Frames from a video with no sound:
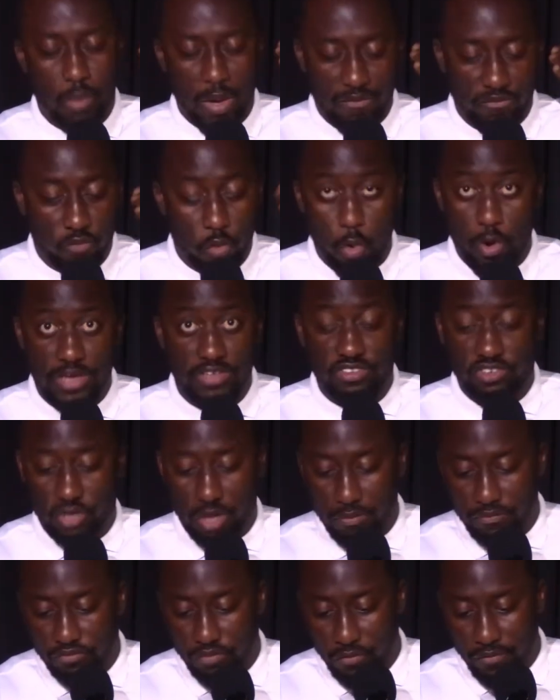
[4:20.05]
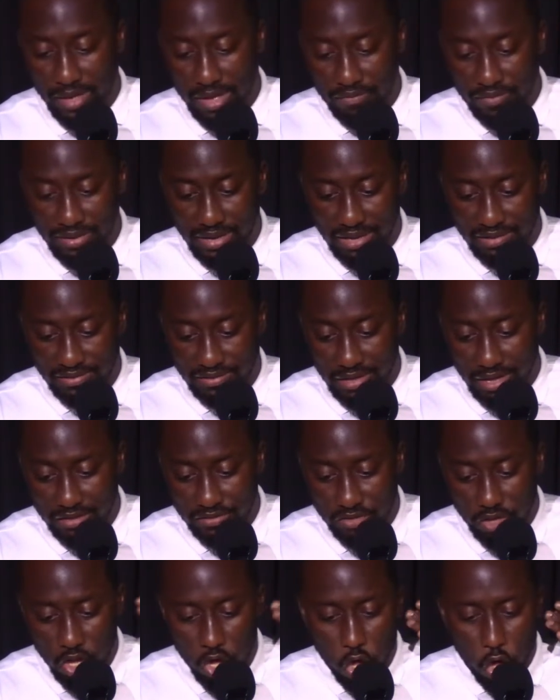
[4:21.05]
voice come from heaven that
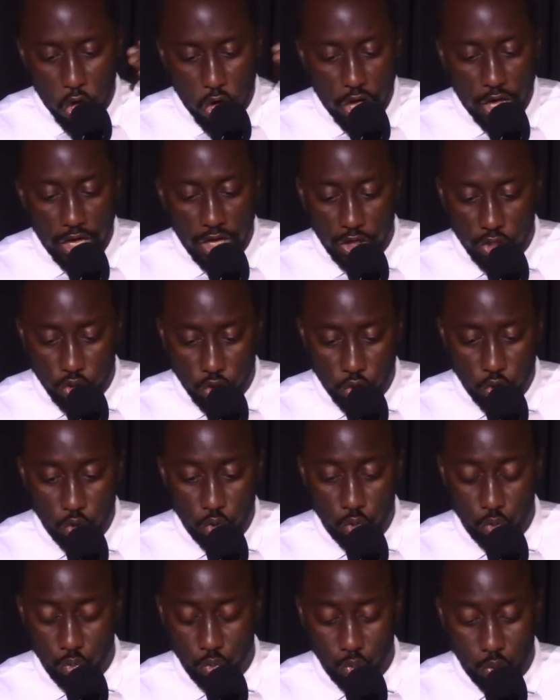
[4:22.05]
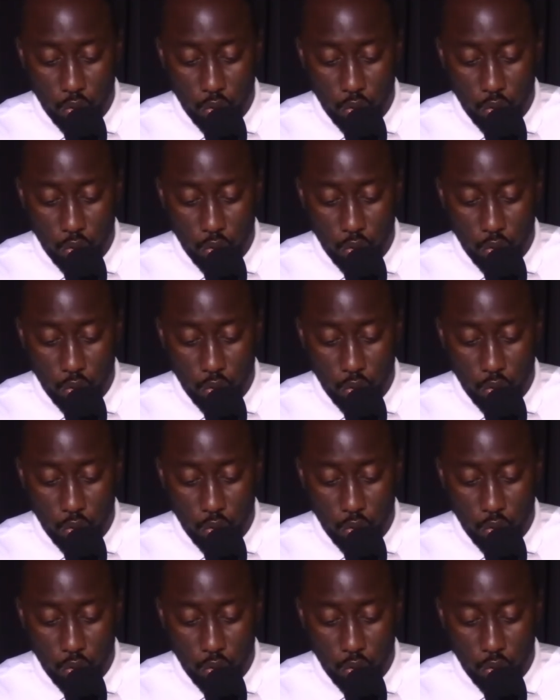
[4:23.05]
says, hey, you,